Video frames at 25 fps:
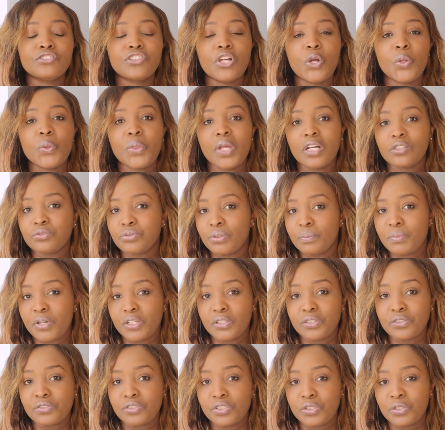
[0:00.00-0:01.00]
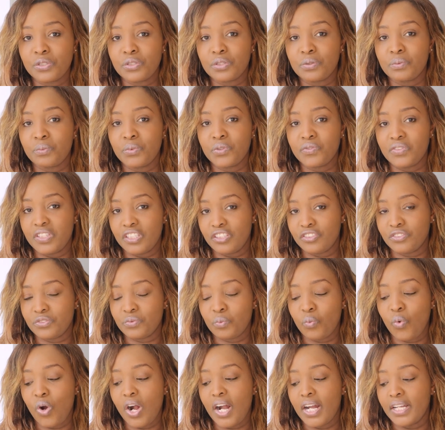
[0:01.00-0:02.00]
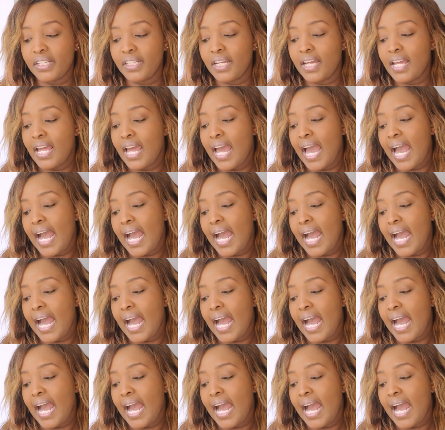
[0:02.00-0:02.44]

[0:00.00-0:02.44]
So that's what I'm going to do with this one.